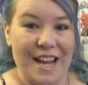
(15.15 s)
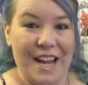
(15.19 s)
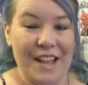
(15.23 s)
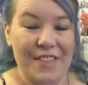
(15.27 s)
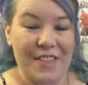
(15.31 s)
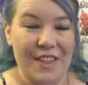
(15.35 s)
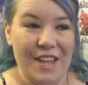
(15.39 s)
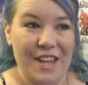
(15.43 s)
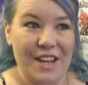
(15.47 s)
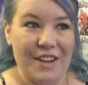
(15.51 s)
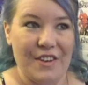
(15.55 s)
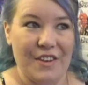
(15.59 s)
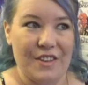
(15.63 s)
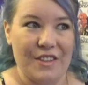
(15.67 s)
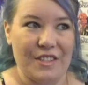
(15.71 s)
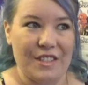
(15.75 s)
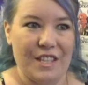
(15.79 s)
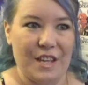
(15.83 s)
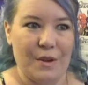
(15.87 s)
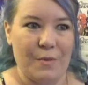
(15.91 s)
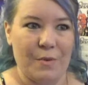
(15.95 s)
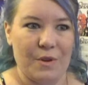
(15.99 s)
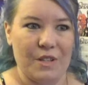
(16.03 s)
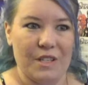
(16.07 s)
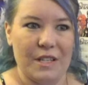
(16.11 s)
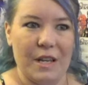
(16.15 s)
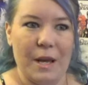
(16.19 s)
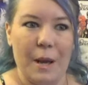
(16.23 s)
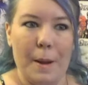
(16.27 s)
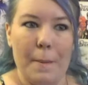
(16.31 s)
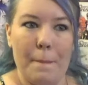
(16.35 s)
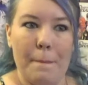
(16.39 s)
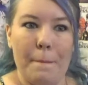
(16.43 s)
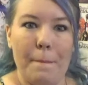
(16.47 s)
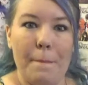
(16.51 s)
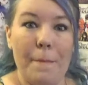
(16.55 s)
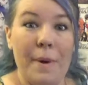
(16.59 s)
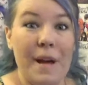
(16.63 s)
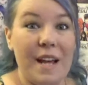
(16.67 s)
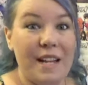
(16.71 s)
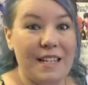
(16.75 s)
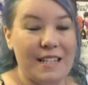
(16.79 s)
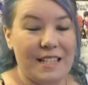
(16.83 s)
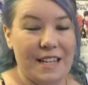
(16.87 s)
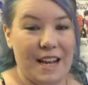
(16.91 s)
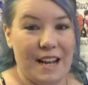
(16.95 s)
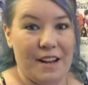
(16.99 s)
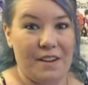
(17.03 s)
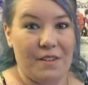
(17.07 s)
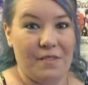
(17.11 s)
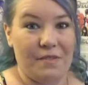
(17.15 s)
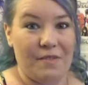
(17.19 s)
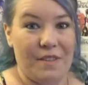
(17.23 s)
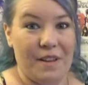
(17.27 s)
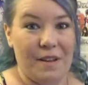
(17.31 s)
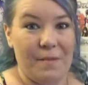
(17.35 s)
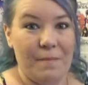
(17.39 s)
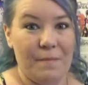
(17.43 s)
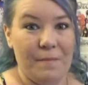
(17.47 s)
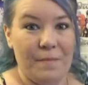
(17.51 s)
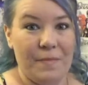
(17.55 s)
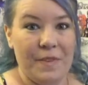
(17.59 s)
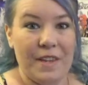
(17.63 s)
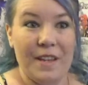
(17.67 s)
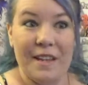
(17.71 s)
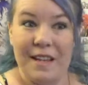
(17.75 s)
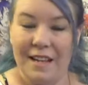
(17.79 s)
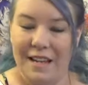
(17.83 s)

had there because there was a butt ton of them.